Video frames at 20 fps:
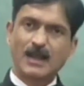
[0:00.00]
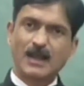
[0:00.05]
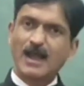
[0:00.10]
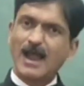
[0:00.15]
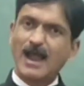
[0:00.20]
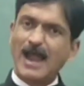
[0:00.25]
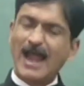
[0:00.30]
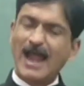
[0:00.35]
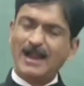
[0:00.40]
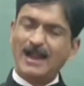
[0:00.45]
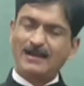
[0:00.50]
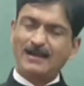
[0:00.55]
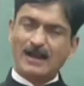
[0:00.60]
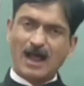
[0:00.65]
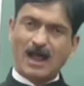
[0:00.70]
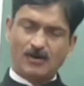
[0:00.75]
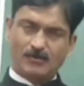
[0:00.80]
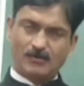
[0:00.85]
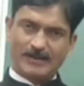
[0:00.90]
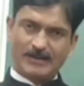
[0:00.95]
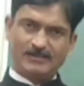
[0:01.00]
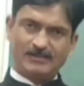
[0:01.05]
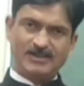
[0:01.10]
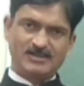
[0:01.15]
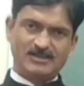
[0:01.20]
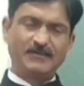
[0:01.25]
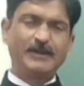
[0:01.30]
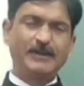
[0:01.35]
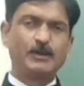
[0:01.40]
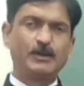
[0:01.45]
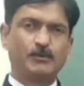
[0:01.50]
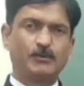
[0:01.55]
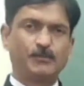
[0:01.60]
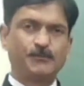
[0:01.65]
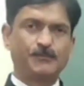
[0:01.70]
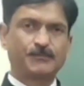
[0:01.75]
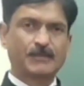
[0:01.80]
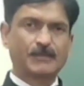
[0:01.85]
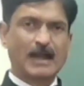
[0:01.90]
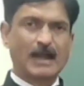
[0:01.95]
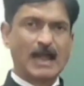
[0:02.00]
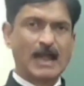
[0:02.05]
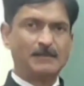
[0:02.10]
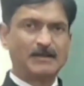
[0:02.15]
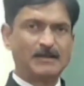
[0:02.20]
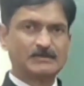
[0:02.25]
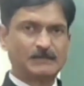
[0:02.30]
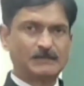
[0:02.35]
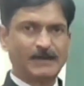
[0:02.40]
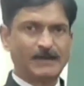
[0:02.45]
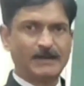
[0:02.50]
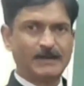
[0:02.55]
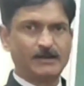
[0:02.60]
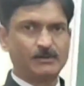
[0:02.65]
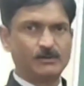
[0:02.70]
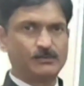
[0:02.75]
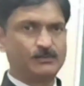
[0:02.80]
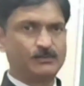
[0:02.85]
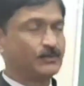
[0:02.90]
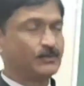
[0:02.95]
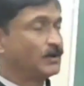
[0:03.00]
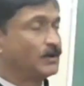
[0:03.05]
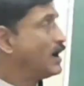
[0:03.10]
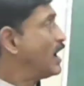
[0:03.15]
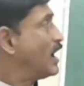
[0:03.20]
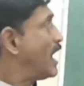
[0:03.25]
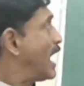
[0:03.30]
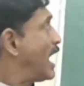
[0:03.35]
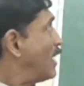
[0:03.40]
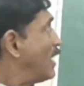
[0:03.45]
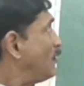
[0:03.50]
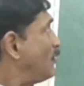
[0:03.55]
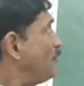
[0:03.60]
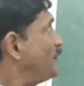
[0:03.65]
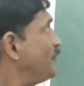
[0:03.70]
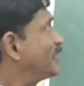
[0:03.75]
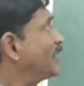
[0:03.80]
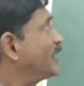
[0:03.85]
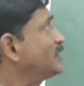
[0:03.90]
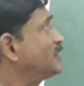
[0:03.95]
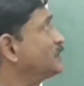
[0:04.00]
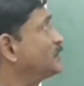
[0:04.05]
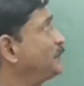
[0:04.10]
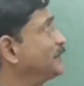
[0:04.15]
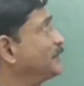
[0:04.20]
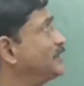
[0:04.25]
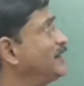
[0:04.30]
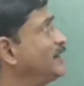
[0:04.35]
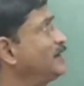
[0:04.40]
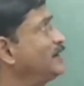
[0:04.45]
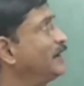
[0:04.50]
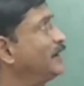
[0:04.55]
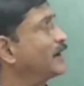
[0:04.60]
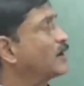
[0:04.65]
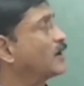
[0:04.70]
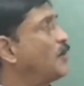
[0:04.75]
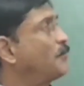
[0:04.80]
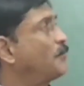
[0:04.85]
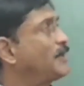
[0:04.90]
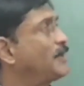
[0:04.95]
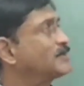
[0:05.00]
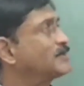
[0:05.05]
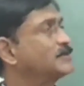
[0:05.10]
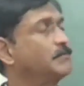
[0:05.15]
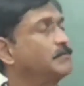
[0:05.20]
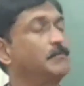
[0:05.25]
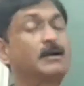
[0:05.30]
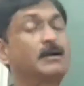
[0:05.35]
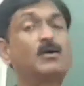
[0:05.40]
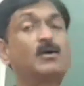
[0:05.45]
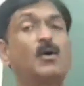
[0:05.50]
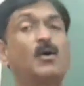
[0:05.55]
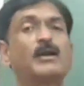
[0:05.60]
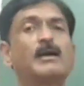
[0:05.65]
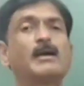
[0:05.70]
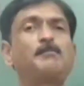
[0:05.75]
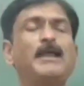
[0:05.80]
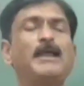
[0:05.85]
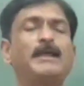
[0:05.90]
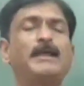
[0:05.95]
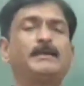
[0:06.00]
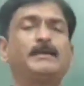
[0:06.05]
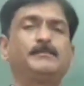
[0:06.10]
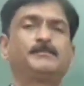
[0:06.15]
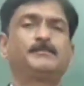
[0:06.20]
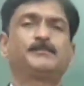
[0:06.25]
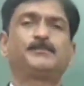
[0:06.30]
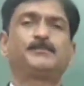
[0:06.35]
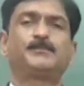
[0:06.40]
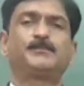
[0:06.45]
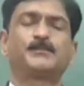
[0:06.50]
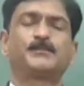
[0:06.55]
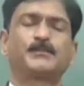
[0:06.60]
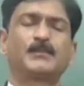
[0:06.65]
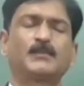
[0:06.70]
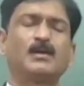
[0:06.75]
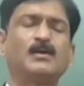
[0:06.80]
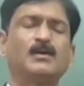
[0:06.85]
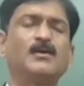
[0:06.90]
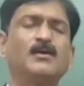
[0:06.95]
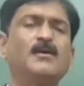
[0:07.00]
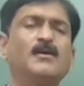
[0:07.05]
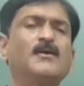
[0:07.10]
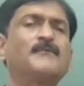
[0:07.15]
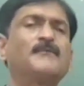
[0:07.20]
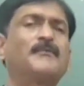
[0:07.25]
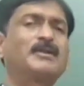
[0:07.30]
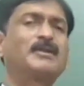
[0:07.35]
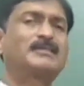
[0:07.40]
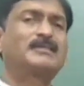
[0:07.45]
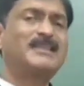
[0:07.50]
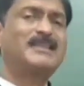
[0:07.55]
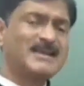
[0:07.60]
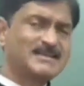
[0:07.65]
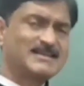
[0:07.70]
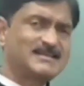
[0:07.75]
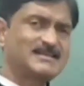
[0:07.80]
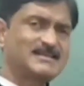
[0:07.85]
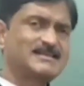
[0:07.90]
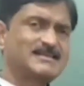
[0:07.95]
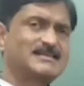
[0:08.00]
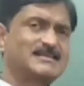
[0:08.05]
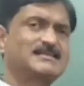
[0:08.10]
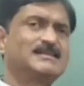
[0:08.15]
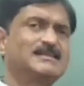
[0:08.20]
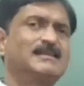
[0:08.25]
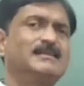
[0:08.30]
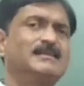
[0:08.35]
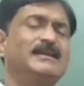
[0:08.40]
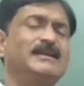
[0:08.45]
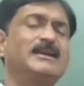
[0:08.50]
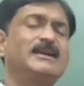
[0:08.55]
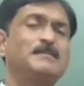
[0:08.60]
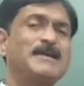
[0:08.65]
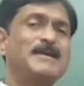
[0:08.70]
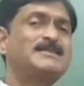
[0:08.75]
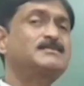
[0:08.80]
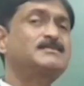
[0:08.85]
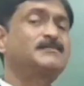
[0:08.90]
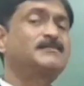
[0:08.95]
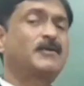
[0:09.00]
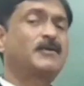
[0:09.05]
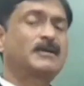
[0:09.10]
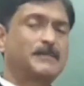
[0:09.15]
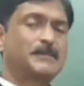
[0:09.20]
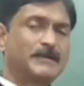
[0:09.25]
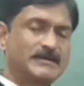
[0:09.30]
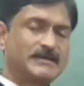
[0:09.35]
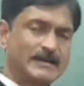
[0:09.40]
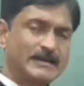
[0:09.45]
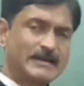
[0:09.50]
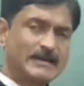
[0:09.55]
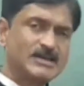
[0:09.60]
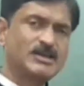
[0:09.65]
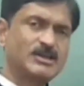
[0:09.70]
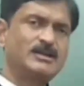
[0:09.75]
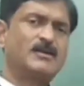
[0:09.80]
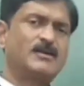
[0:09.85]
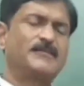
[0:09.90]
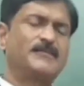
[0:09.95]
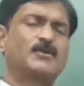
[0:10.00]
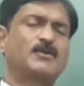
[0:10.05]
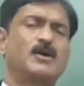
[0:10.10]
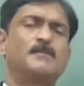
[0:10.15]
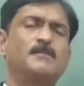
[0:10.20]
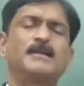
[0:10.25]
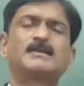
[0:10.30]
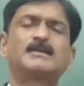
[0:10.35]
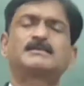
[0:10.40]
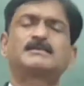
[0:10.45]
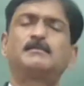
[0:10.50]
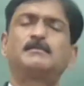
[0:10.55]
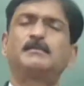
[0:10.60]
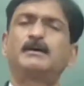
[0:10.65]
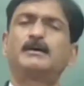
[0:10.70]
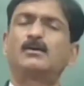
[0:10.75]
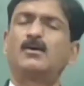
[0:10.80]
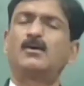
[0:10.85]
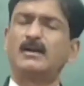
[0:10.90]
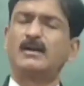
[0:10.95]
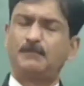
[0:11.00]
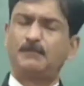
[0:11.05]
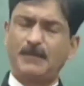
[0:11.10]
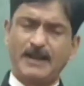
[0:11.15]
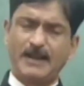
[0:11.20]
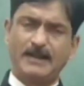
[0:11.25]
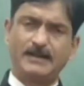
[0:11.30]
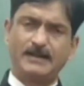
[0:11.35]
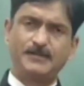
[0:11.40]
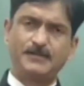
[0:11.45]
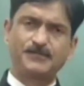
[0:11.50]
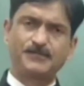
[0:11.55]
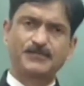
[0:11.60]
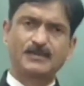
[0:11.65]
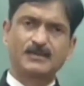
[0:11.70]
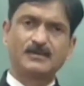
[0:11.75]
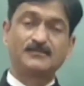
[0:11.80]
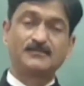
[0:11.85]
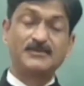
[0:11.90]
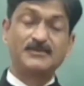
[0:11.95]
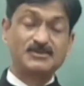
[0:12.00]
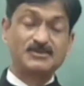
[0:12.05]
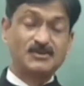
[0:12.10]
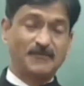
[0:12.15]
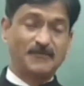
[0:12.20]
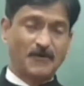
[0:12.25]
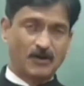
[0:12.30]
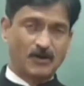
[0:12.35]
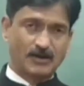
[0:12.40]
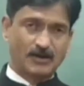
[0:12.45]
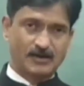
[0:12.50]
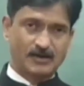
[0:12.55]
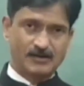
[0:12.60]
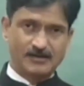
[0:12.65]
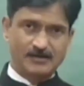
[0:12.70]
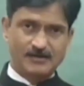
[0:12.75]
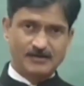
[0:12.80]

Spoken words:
And now in this video I am explaining you how we can represent a complex number on a plane. For this, it means for representation of a complex number on a plane, first of all,